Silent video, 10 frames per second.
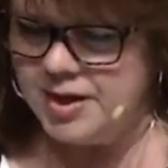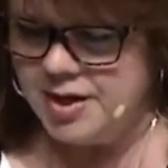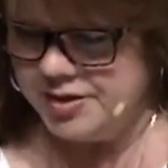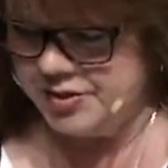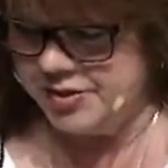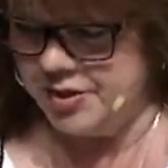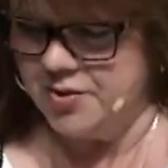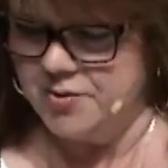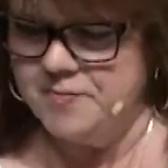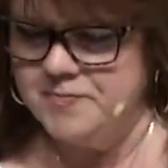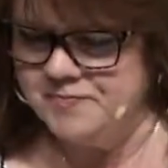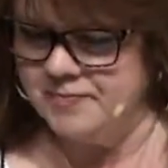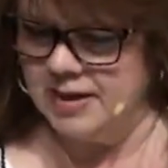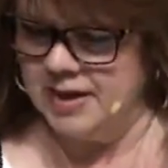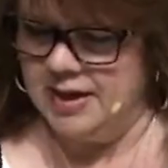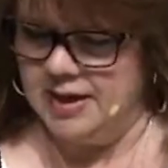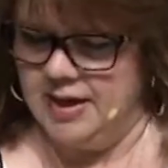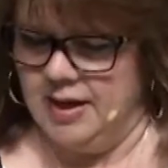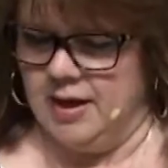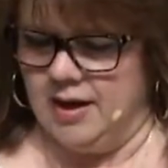So,
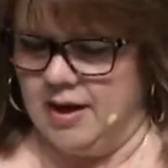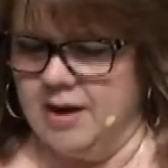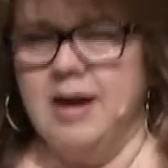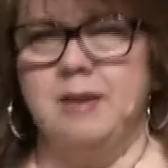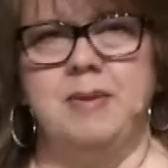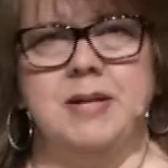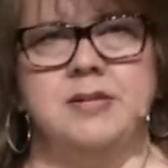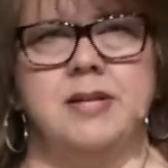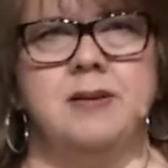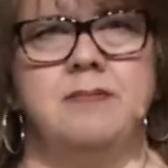all right, Benzie.